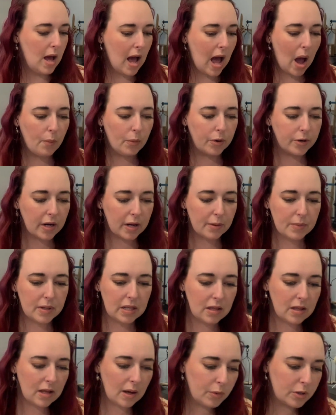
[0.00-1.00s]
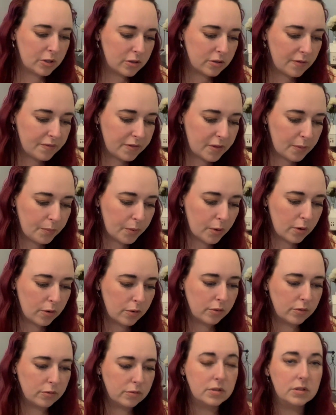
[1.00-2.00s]
I wonder how many, I wonder if the
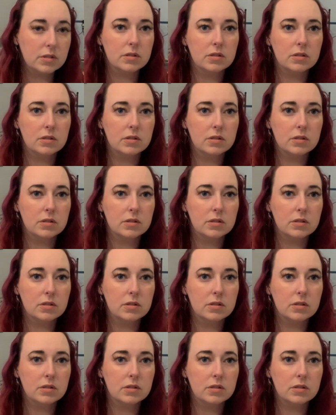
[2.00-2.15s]
pearls,